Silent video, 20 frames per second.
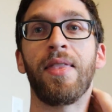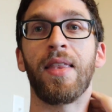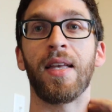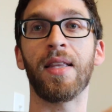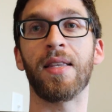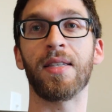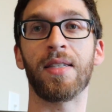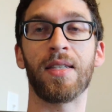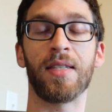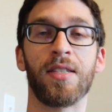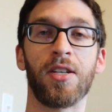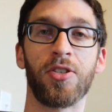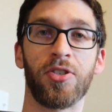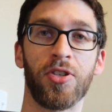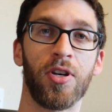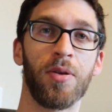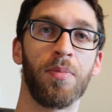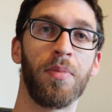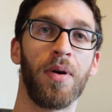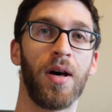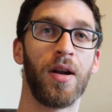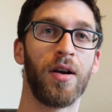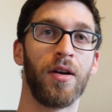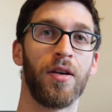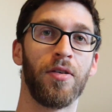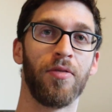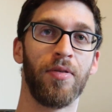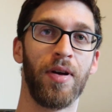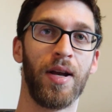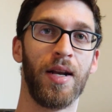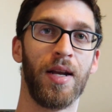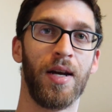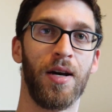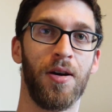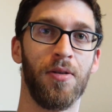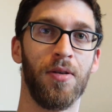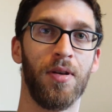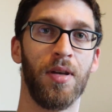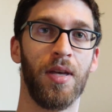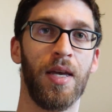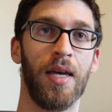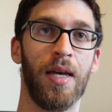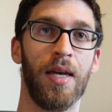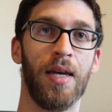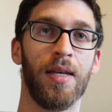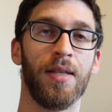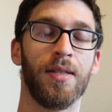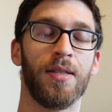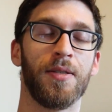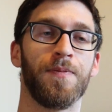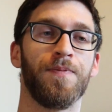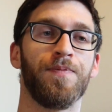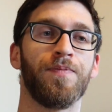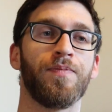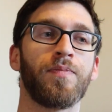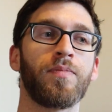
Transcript: I think this is such a good monitor right now is